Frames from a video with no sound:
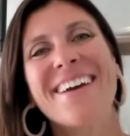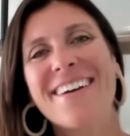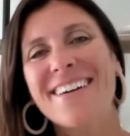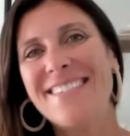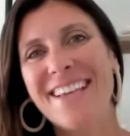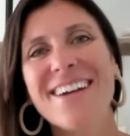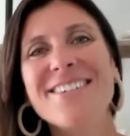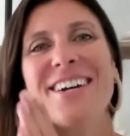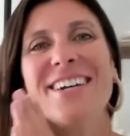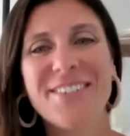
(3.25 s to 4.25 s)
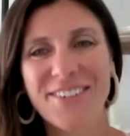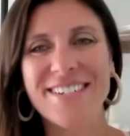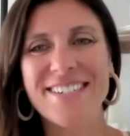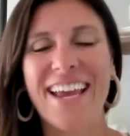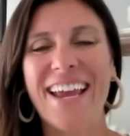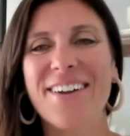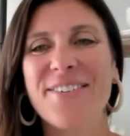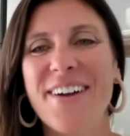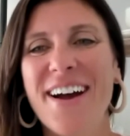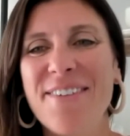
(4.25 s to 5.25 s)
Cassandra Dorsaint
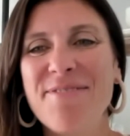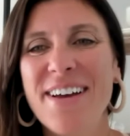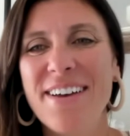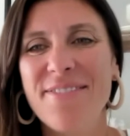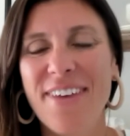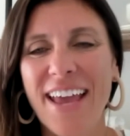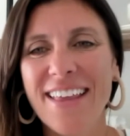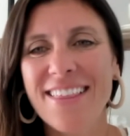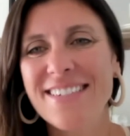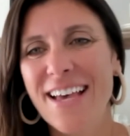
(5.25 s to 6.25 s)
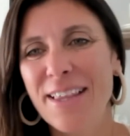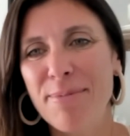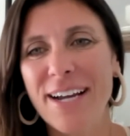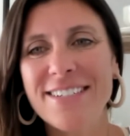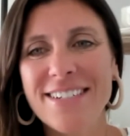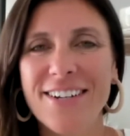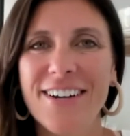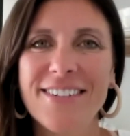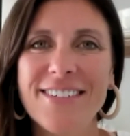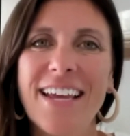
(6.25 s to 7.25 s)
from Faith Celebration
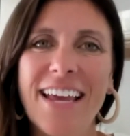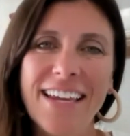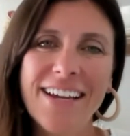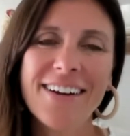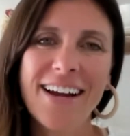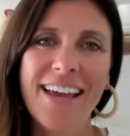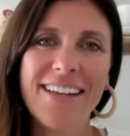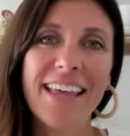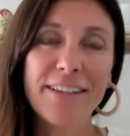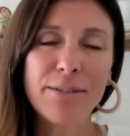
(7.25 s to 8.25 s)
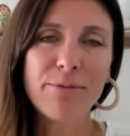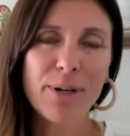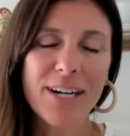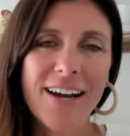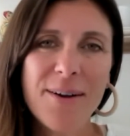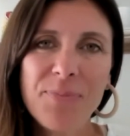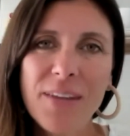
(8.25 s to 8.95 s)
Church here in Lakeland, Florida.